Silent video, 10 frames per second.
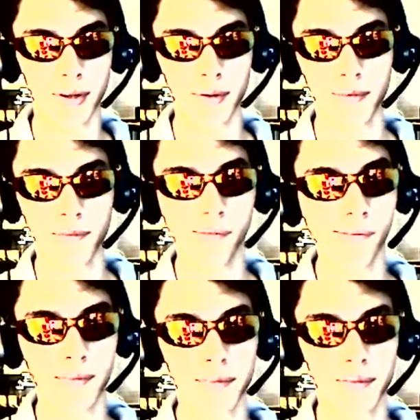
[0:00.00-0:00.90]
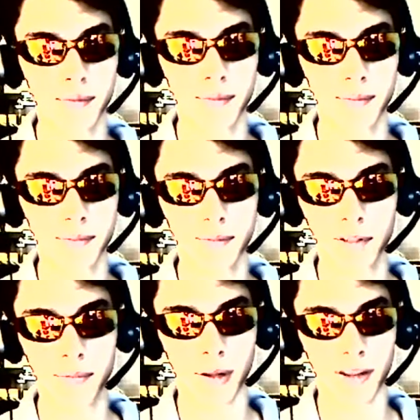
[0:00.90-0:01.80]
you
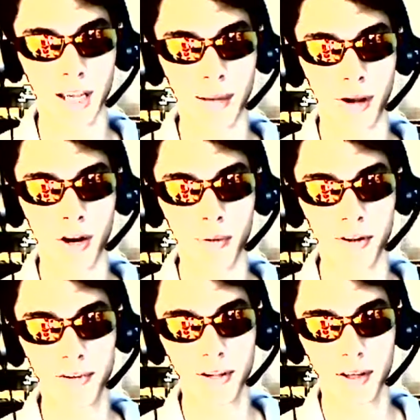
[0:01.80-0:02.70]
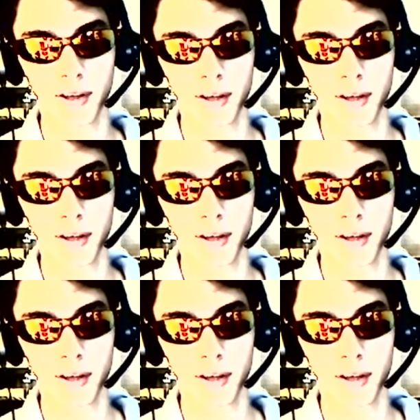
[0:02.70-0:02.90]
spend the game, I hope it's